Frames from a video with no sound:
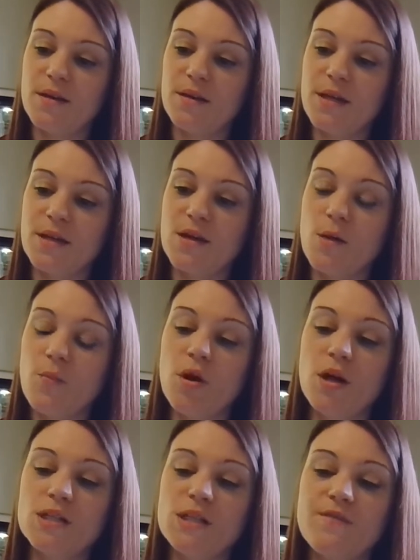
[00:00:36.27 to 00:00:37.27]
Get a couple
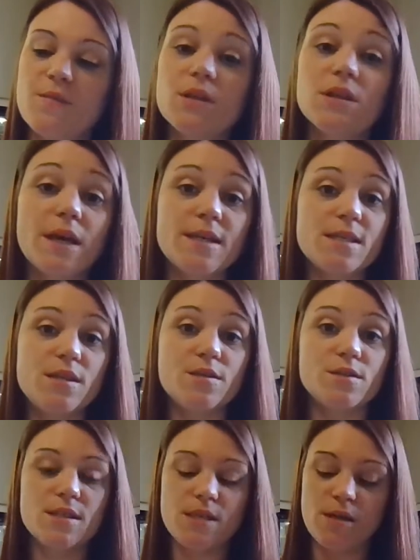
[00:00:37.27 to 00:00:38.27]
cards from the Light
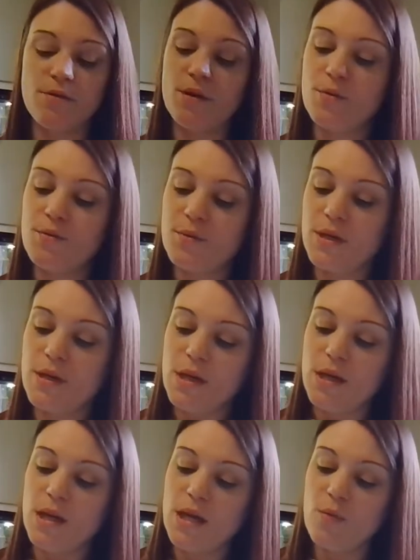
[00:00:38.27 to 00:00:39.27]
Seers Tarot.
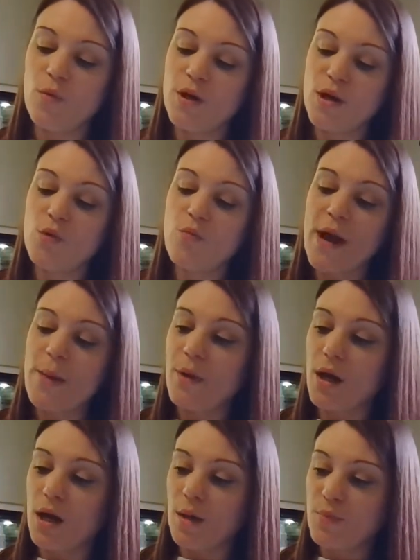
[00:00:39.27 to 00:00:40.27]
And we're going to wrap
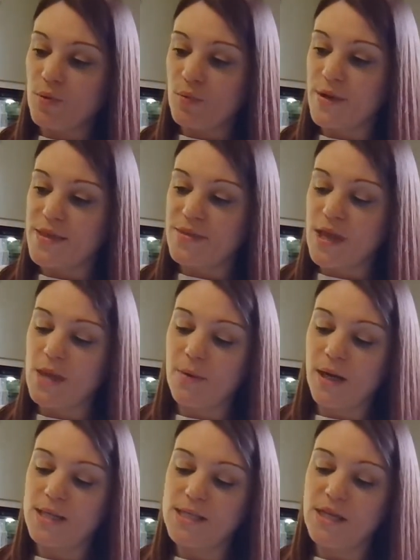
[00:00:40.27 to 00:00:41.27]
up with a
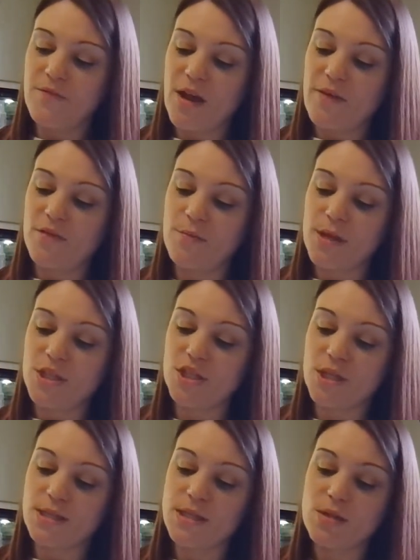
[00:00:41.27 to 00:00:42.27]
positive
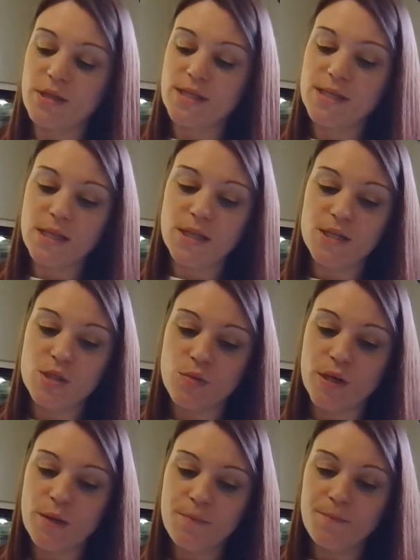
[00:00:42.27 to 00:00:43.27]
affirmation. So let's get into
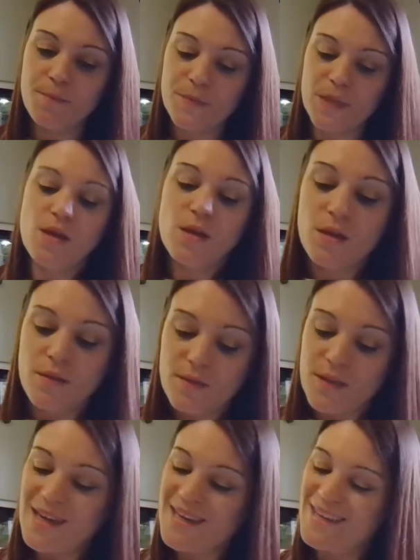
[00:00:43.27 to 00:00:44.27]
it.
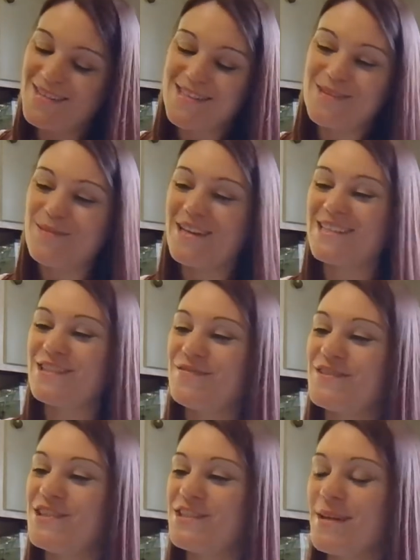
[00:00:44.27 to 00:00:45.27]
Thank you so much
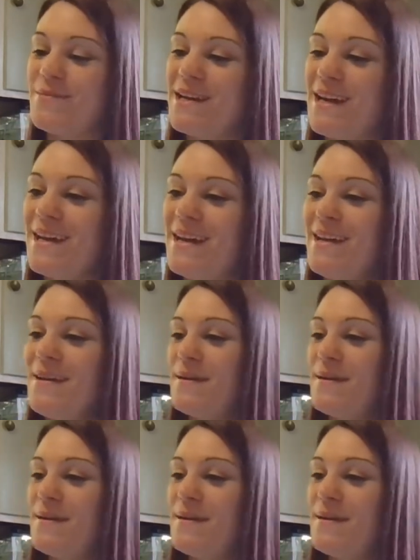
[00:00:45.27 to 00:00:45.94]
for Gemini.